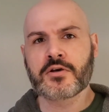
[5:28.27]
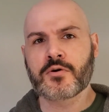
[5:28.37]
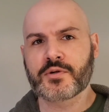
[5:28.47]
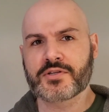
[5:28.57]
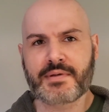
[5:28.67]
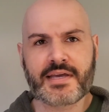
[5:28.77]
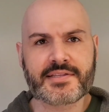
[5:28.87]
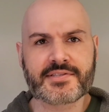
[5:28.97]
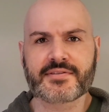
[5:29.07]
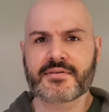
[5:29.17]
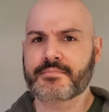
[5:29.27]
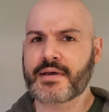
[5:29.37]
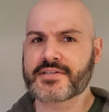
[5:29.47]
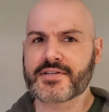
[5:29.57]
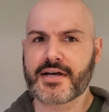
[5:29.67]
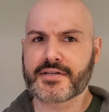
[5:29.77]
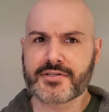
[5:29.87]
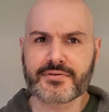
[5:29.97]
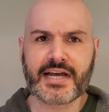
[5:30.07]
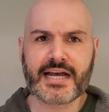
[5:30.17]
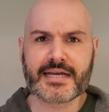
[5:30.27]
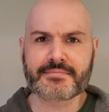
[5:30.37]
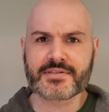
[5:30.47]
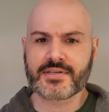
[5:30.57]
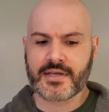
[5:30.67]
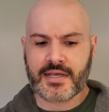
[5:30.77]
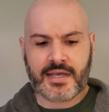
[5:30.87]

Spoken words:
which means based on 2 times,